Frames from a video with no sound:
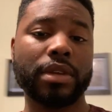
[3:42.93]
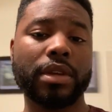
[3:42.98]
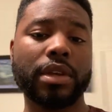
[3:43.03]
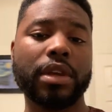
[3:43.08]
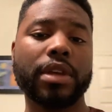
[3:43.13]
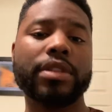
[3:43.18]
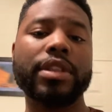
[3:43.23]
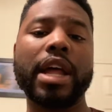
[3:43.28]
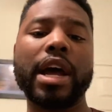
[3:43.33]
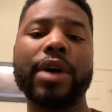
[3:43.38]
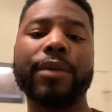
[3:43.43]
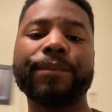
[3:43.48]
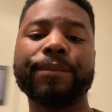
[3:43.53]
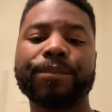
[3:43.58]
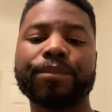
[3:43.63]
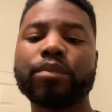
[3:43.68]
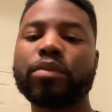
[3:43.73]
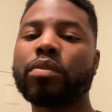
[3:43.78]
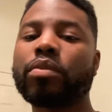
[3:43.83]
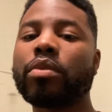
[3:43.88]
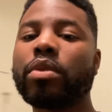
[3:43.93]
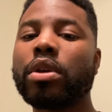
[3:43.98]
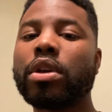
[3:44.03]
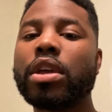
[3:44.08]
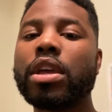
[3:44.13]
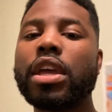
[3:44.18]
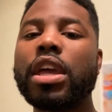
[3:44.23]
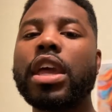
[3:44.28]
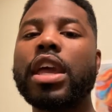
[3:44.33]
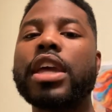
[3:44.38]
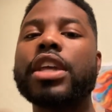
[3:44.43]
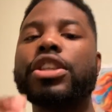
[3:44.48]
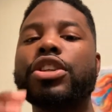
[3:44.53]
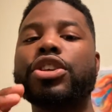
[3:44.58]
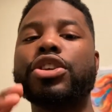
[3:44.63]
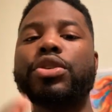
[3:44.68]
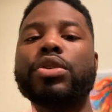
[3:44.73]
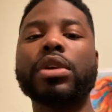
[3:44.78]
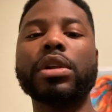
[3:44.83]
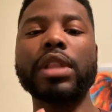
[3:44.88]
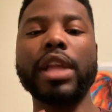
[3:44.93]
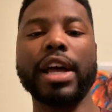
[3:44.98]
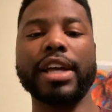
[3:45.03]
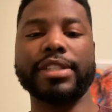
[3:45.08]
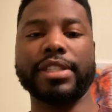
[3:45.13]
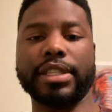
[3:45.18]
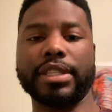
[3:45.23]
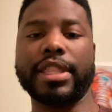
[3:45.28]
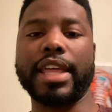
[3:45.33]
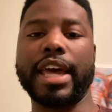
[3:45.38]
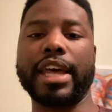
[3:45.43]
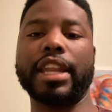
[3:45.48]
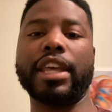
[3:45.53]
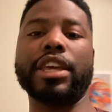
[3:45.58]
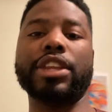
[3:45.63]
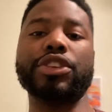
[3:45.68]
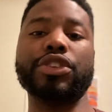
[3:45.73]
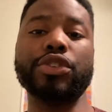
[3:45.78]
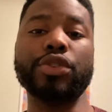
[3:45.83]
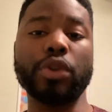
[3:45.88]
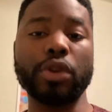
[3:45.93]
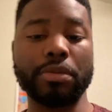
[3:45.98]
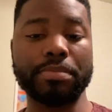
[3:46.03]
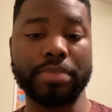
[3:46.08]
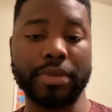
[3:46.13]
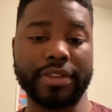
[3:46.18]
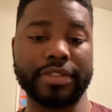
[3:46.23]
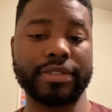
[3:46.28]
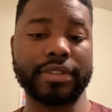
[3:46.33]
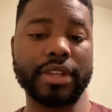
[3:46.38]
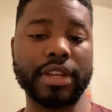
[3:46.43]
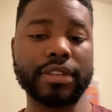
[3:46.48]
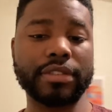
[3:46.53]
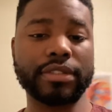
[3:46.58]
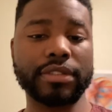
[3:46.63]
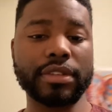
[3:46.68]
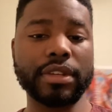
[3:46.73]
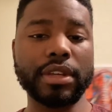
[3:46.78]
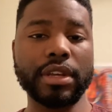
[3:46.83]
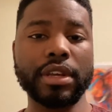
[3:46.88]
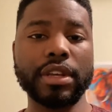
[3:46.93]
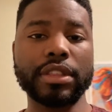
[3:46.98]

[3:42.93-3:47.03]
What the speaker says: Now, in utilizing that in your business,